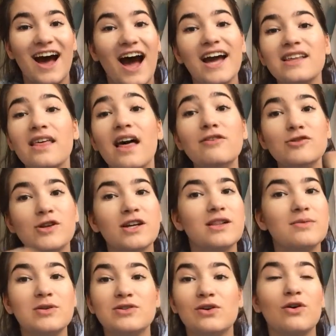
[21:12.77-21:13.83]
I love Shrek the
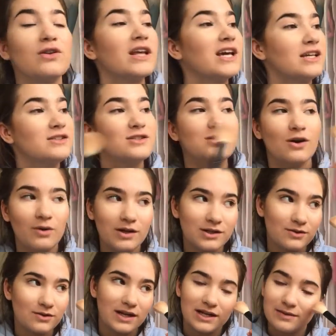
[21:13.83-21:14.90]
Musical. Like, it's so
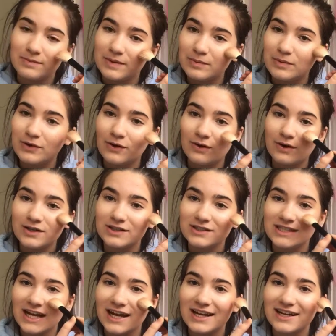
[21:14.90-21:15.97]
underrated. People don't
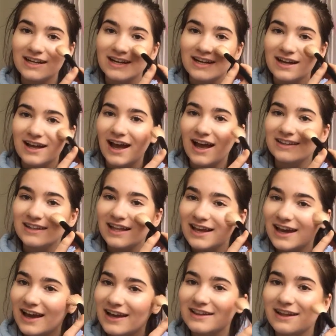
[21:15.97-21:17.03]
understand. And
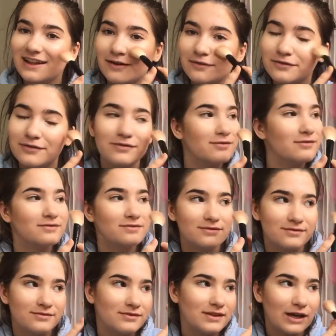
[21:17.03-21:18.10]
like, I love
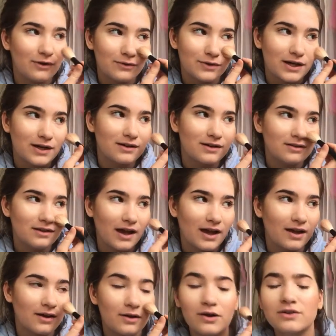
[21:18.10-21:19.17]
Fiona,
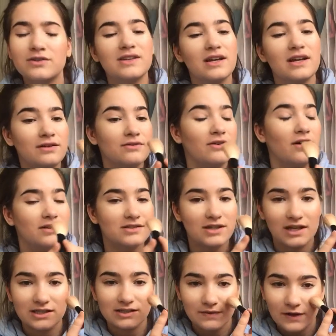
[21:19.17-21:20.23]
or Sutton Foster
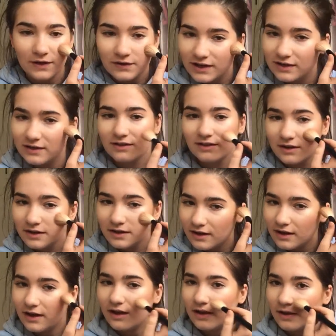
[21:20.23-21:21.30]
as Fiona.
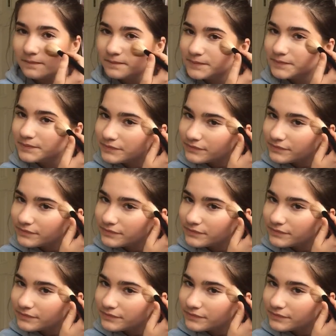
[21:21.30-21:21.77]
And